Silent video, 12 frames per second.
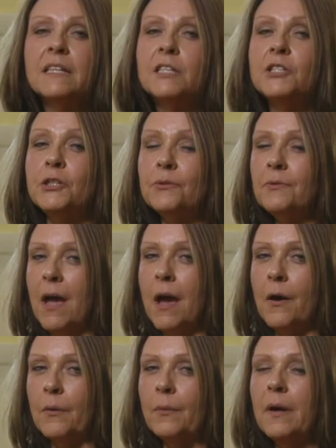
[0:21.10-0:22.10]
Did you
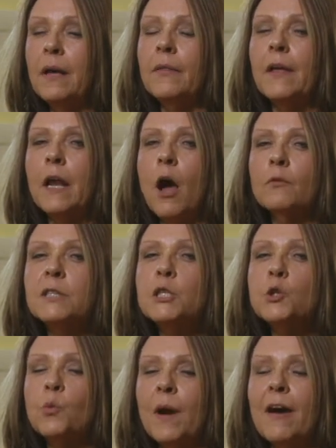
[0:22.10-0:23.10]
know that
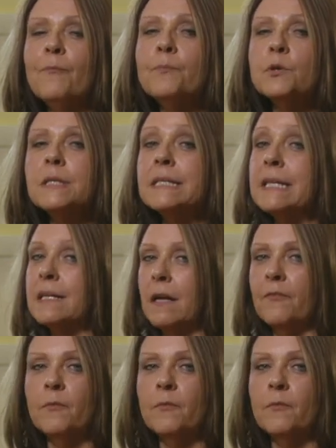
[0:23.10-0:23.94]
only 12%